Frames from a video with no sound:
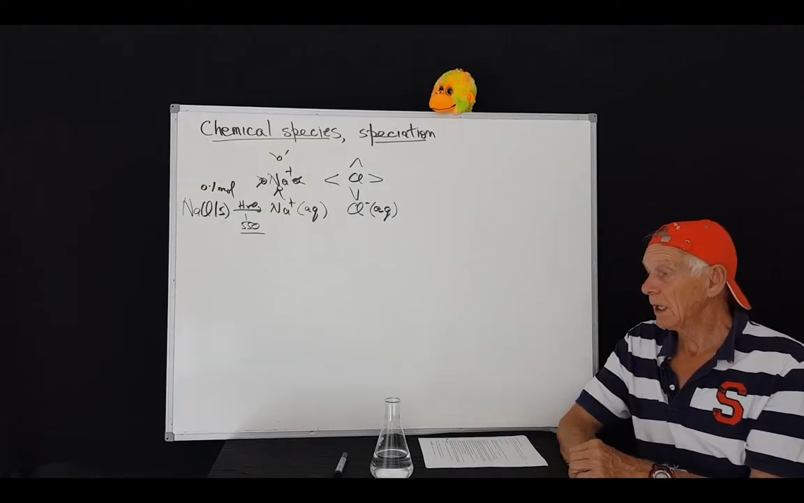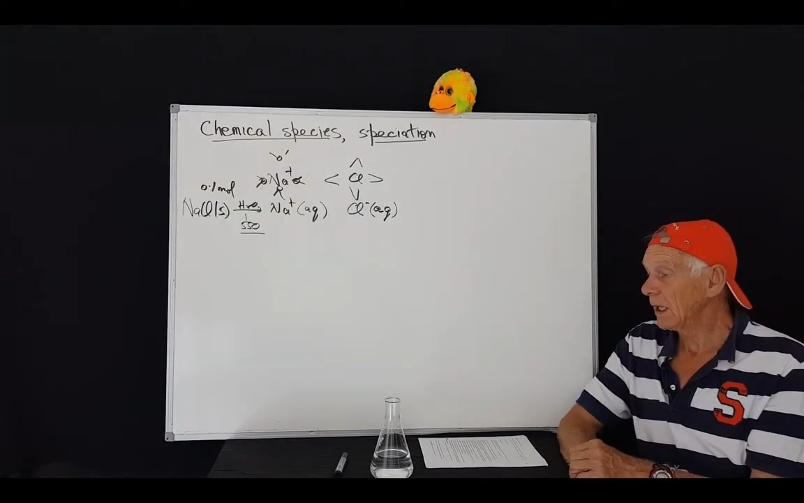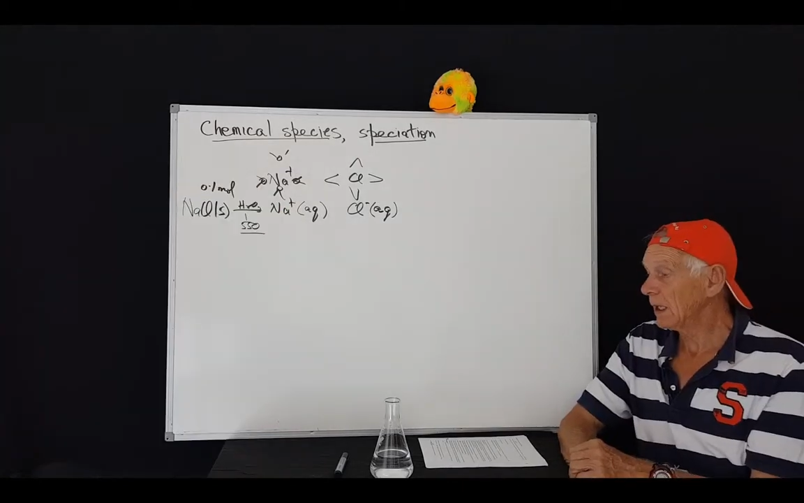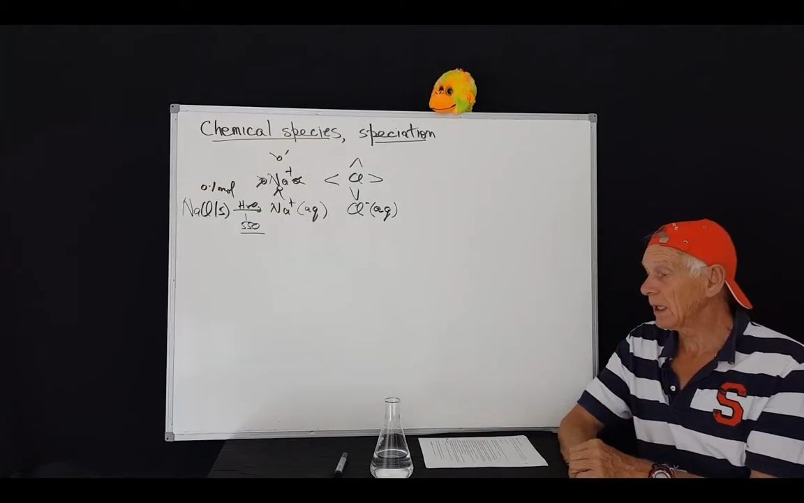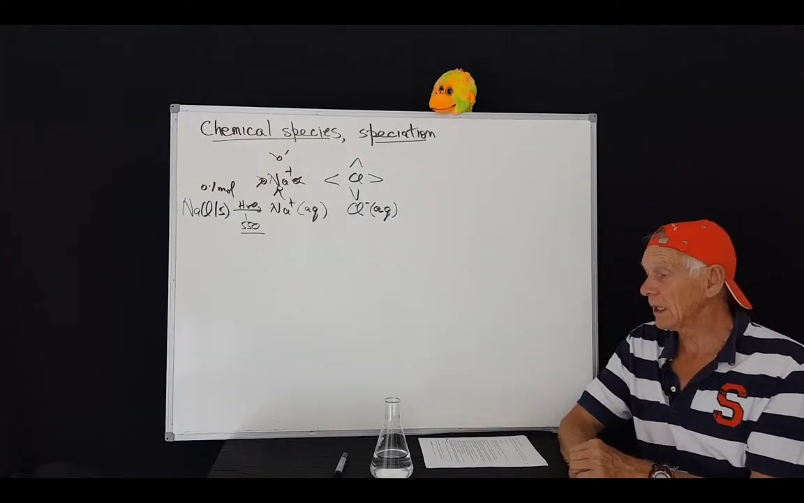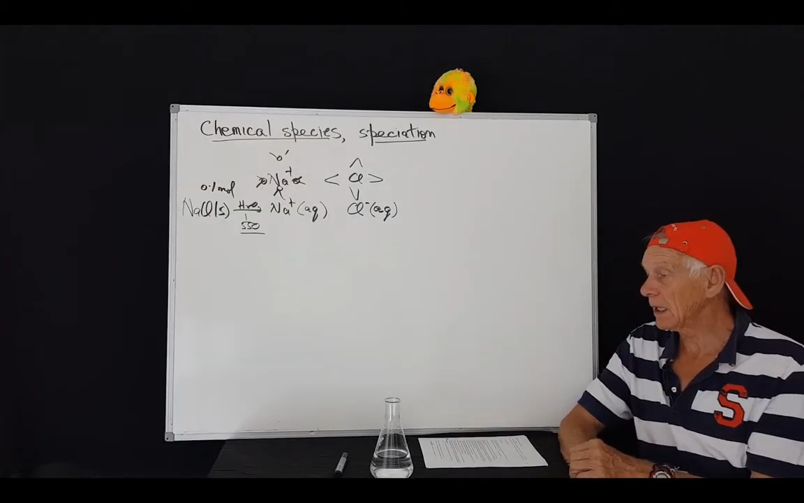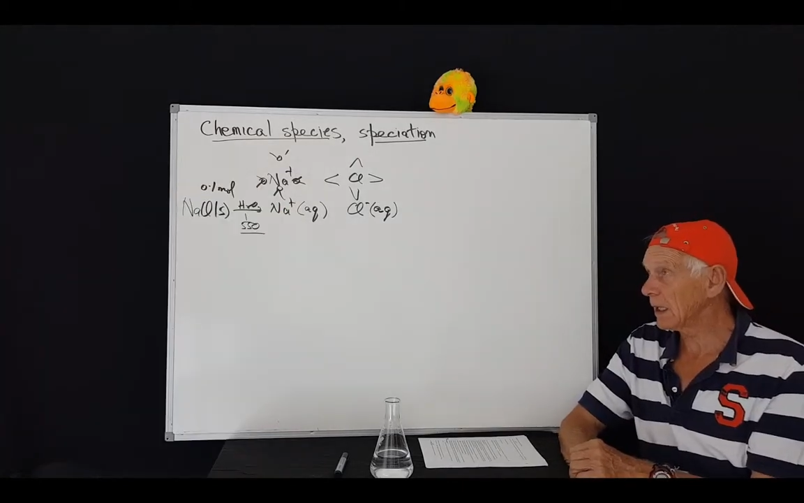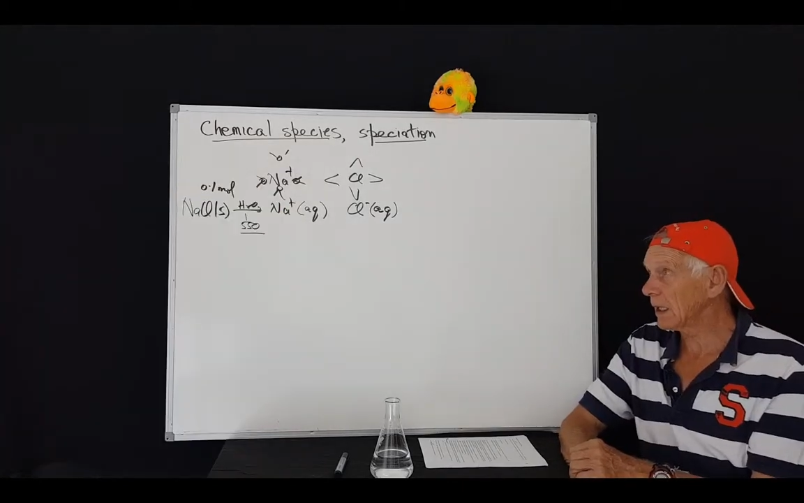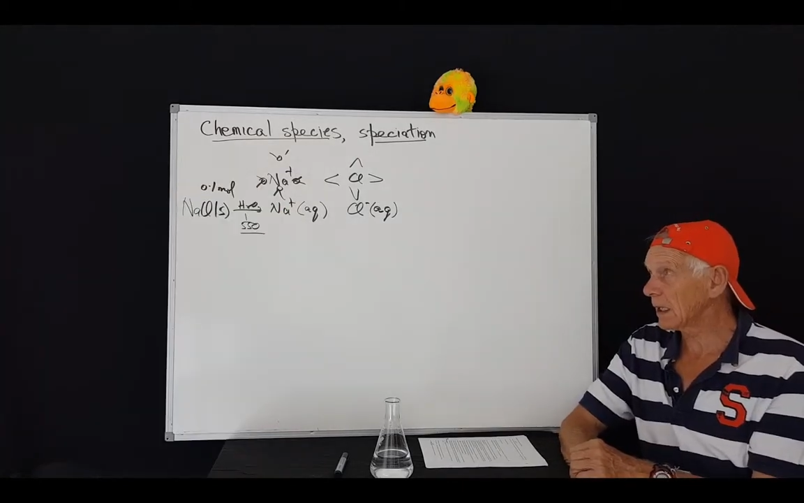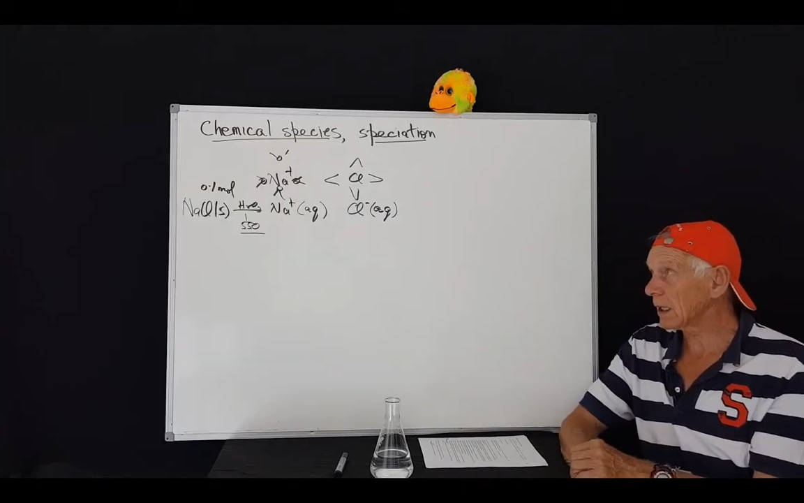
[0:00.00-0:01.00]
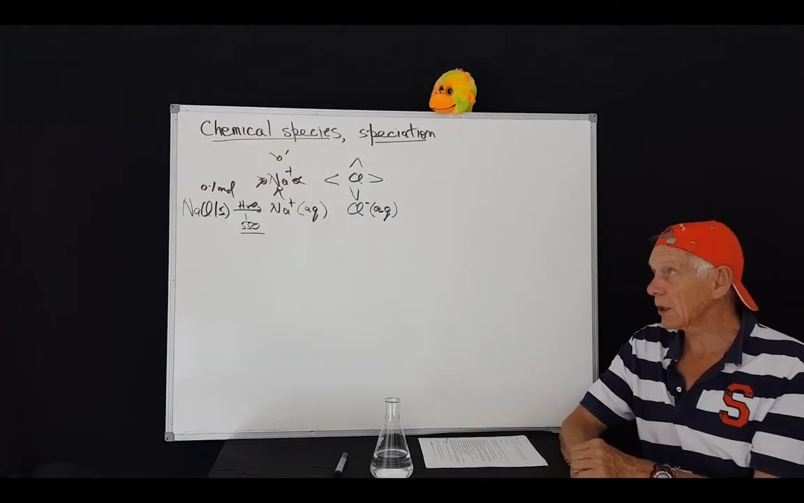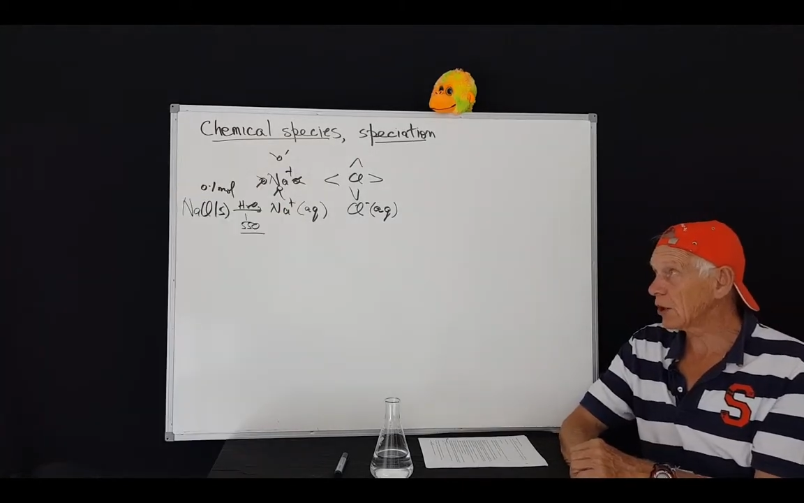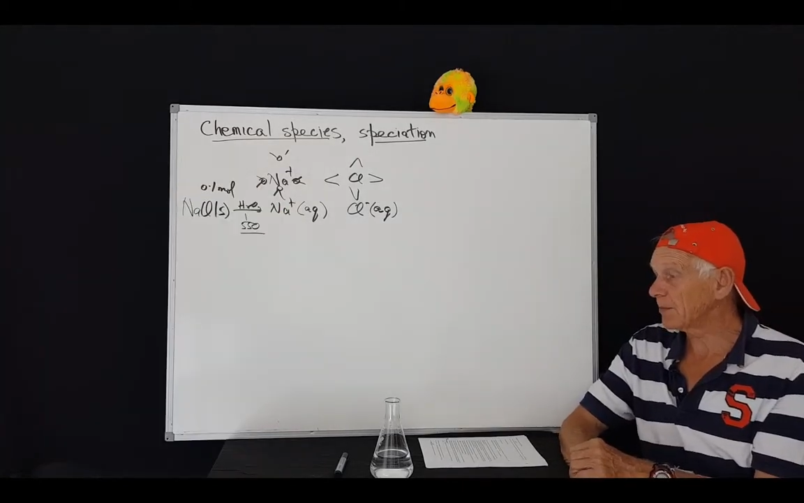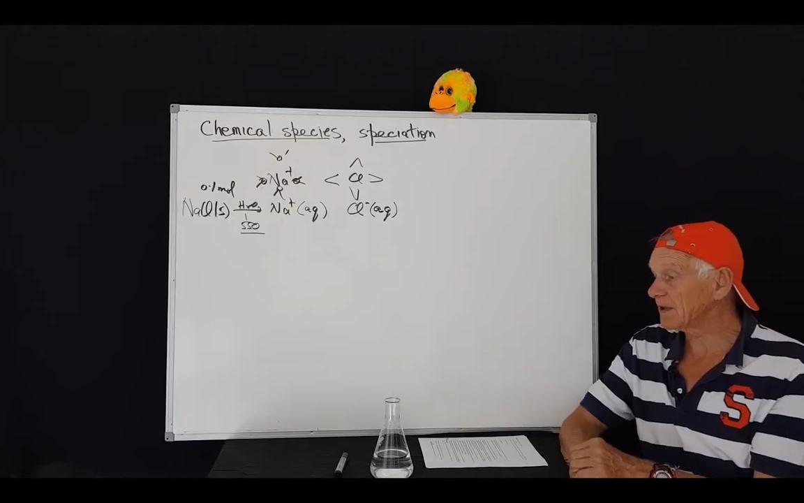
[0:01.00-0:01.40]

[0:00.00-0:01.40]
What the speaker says: Copper